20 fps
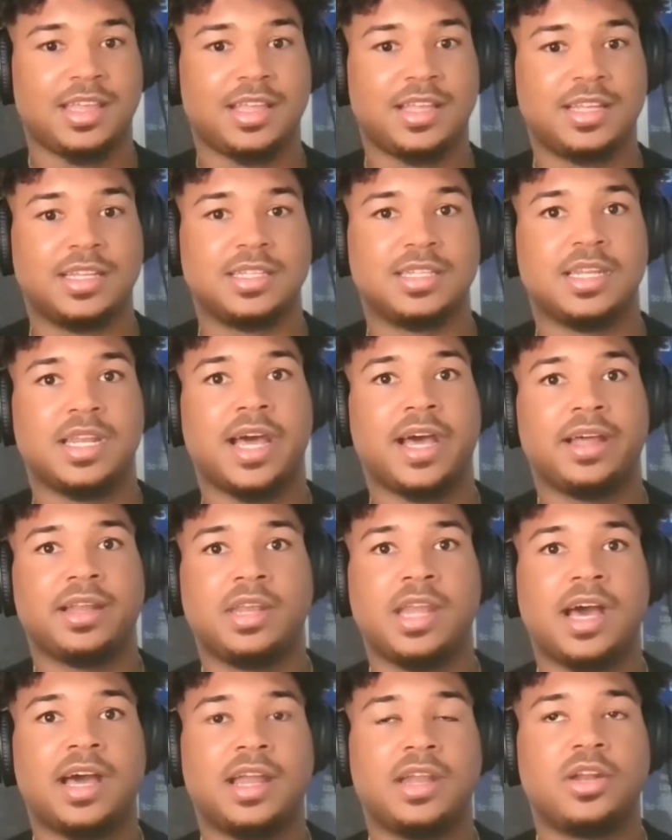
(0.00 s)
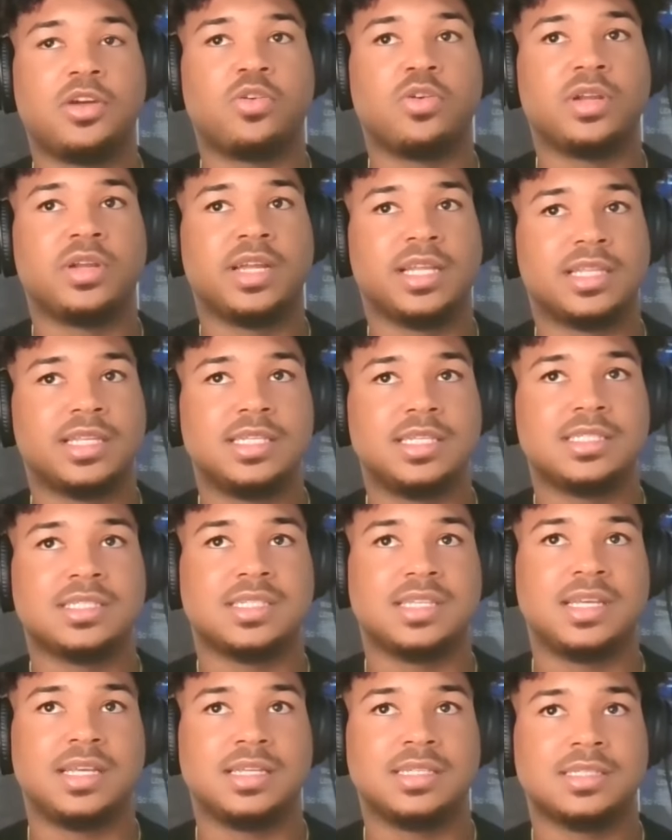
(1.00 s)
And not not knowing that these
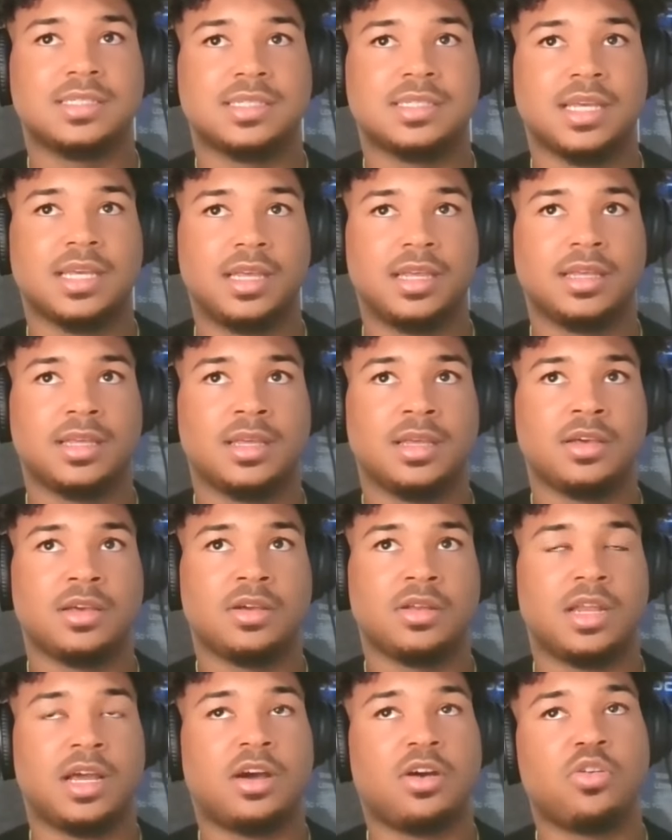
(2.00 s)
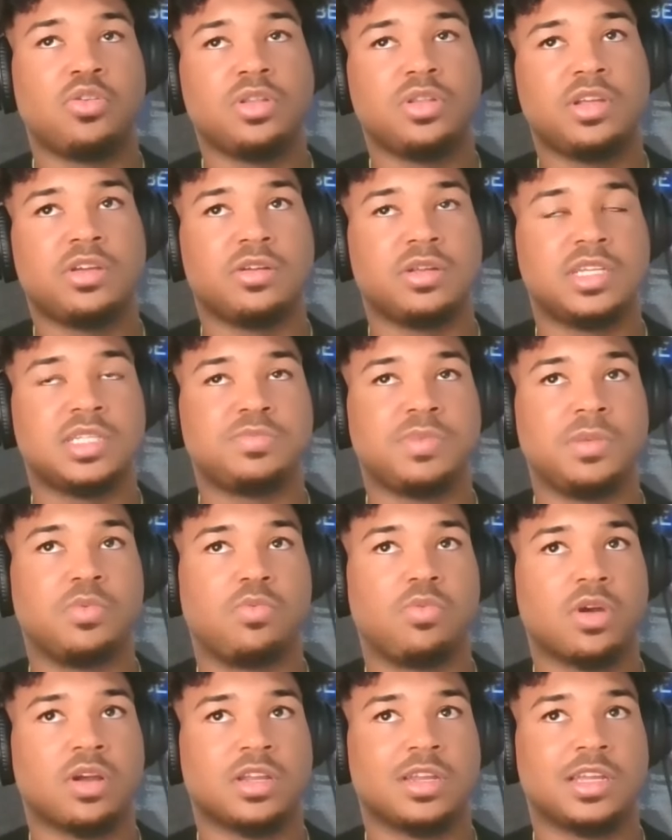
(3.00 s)
things take not only are these
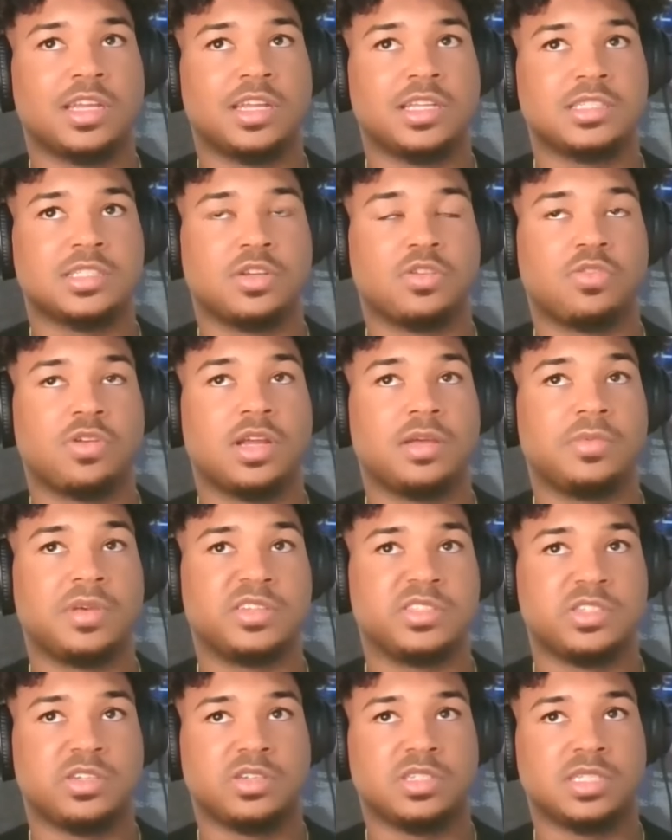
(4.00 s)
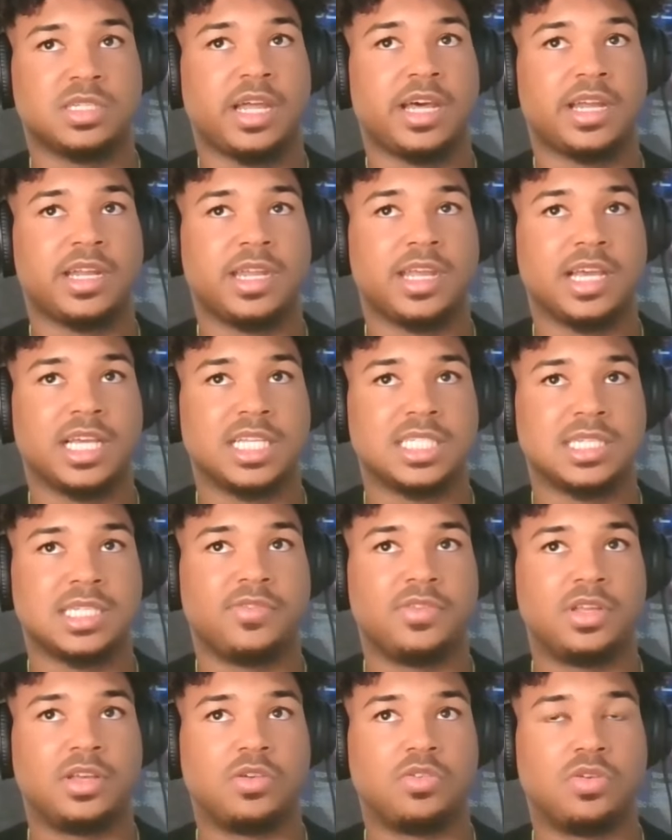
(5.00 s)
people working against the grain because there's a lot of
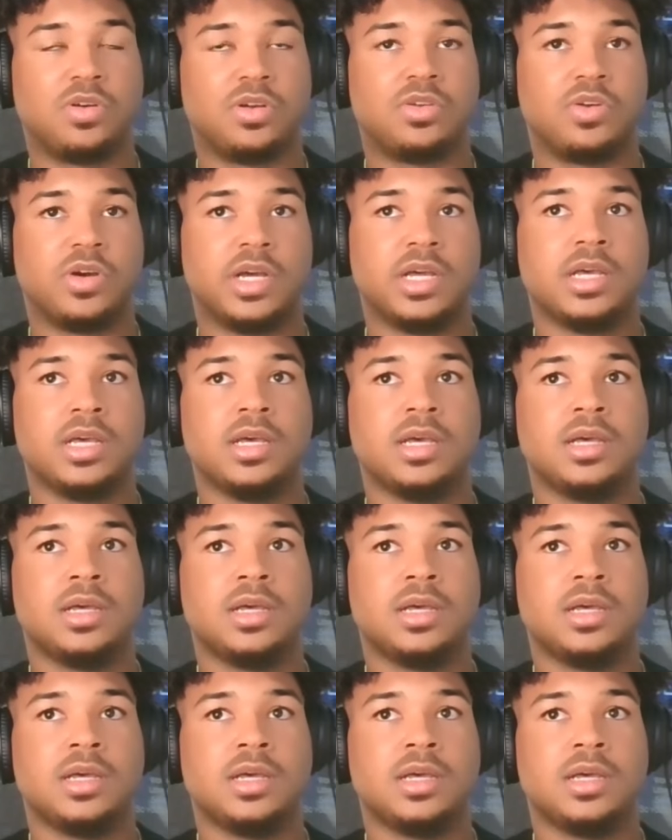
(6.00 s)
negativity going on,